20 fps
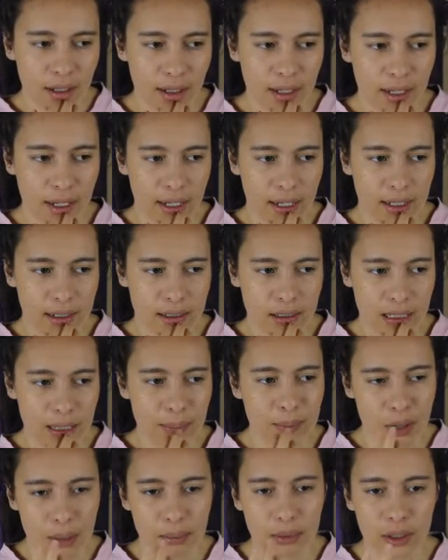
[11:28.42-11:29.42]
And he
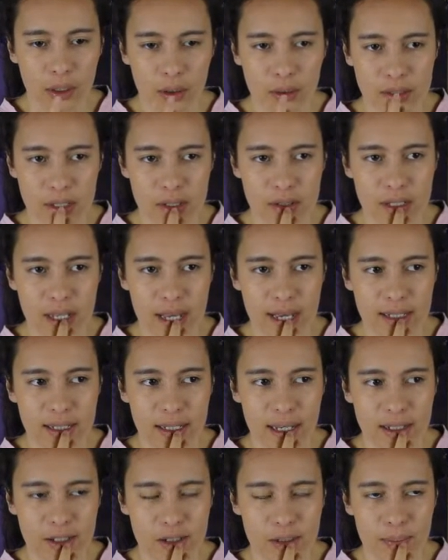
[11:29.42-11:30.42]
probably also said
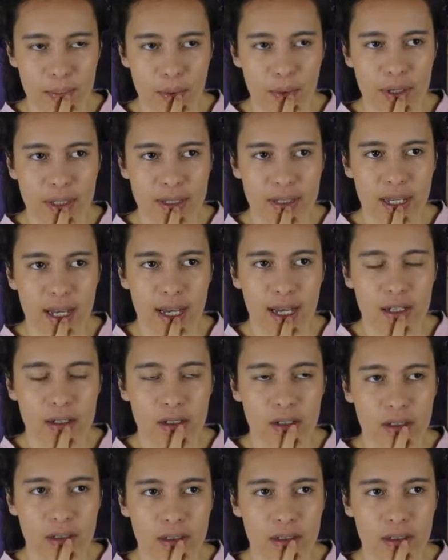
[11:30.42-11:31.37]
at some point that